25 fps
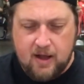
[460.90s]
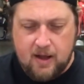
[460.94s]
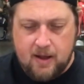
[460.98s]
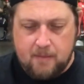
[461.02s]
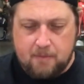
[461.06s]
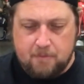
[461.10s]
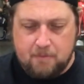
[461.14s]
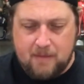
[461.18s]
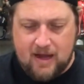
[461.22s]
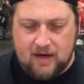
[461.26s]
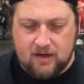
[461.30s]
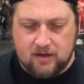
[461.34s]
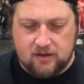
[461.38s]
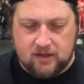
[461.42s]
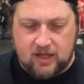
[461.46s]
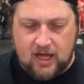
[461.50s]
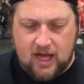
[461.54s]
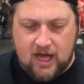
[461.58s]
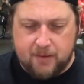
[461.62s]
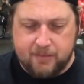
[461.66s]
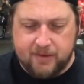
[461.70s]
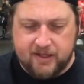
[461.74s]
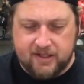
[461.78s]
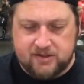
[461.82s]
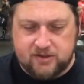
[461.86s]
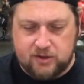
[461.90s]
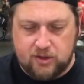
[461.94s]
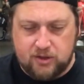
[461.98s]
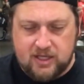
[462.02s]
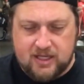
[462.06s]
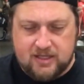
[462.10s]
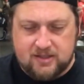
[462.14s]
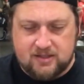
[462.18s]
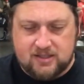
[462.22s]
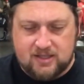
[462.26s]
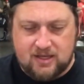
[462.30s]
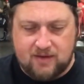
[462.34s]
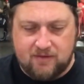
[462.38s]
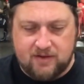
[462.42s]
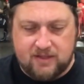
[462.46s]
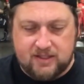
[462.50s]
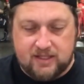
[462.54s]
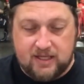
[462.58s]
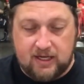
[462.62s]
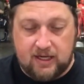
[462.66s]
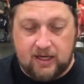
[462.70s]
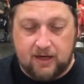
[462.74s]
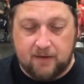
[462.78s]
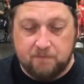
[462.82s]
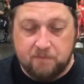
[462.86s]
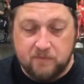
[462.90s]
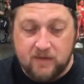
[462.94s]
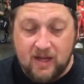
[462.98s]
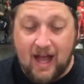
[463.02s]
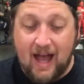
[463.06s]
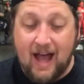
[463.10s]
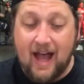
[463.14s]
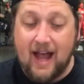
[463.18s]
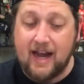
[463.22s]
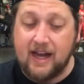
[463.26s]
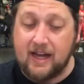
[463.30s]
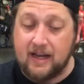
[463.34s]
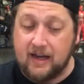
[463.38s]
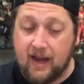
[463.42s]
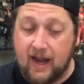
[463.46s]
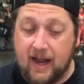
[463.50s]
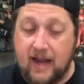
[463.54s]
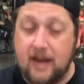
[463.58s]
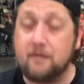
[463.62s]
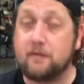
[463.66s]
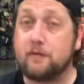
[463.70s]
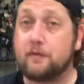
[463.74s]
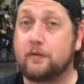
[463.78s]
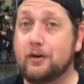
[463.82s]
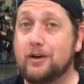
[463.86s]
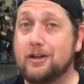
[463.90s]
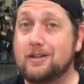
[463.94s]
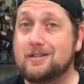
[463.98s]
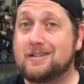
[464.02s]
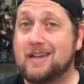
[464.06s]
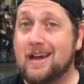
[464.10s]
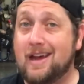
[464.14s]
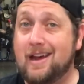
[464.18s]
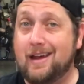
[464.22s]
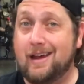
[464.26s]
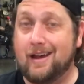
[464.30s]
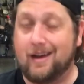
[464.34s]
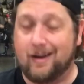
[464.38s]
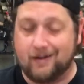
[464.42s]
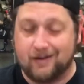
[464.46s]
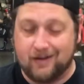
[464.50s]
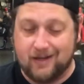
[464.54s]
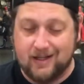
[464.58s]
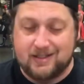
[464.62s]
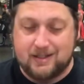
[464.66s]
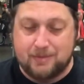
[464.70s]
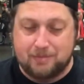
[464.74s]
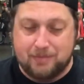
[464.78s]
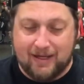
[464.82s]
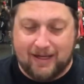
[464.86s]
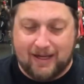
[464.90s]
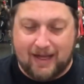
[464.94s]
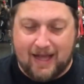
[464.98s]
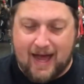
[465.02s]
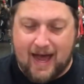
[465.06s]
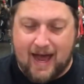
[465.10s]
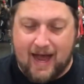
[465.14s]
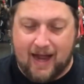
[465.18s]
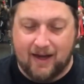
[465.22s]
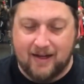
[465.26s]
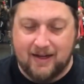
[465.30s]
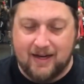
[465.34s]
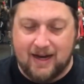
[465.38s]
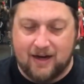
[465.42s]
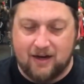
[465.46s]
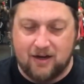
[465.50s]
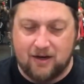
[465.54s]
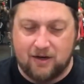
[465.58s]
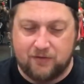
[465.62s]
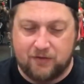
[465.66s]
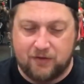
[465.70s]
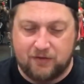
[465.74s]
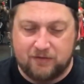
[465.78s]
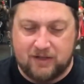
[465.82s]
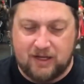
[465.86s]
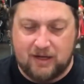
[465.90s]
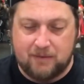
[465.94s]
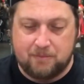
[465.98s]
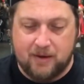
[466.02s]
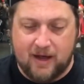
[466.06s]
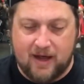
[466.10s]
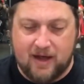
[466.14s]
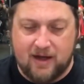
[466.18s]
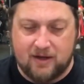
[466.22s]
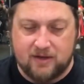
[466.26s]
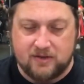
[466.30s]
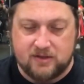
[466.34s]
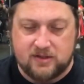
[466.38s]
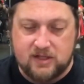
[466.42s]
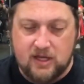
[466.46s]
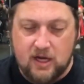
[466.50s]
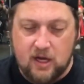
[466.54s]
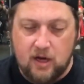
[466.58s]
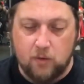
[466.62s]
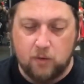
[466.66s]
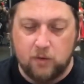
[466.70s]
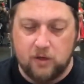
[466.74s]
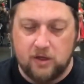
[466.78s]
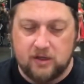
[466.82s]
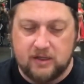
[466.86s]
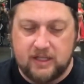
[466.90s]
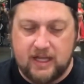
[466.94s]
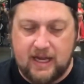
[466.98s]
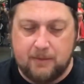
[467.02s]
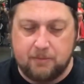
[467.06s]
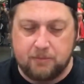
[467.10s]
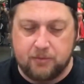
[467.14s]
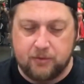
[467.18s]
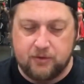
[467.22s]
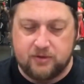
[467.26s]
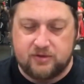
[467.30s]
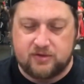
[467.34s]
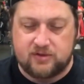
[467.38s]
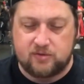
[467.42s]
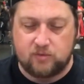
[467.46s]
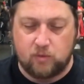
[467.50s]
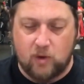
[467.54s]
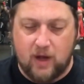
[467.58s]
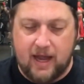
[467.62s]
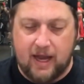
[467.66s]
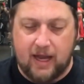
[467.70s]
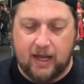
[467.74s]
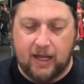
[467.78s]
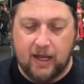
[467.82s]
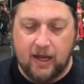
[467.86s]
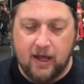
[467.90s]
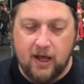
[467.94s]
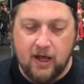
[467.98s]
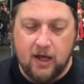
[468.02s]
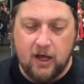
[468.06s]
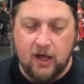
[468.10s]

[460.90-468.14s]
Metal Comics 2017. Height 8'10". That's a big guy. 915 pounds. Real name Bruce Wayne.